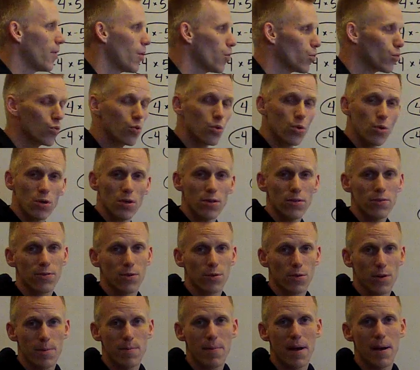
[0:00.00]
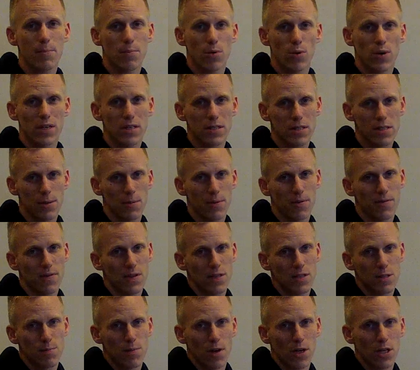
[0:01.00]
rule for remembering some of
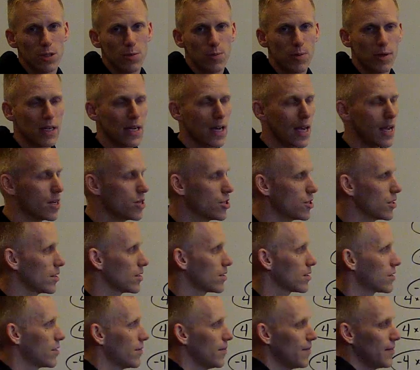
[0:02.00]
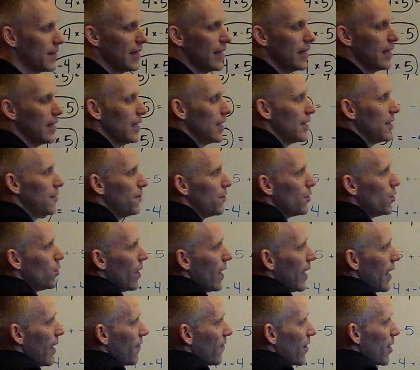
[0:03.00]
these multiplications. If you
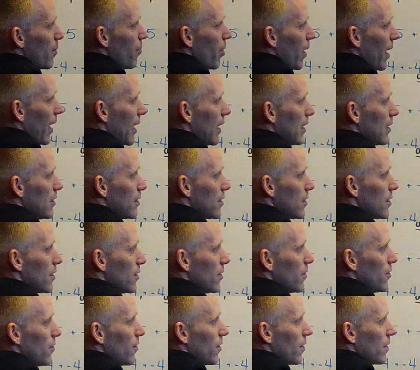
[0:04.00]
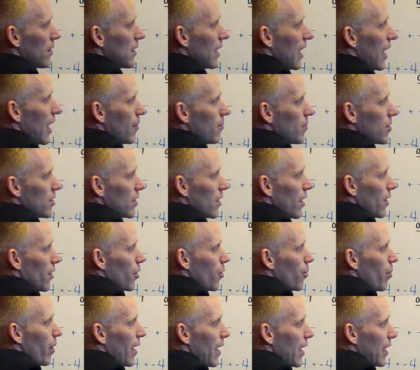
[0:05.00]
have a positive times another
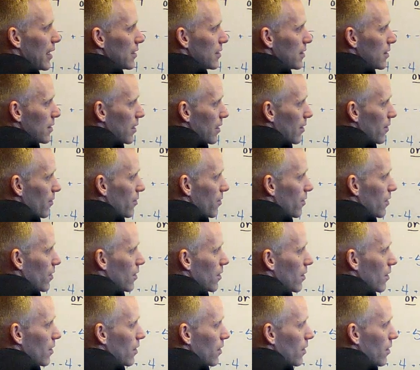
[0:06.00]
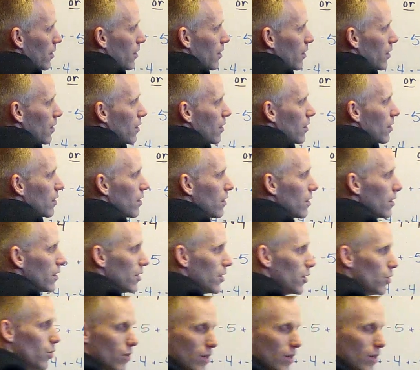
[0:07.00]
positive, you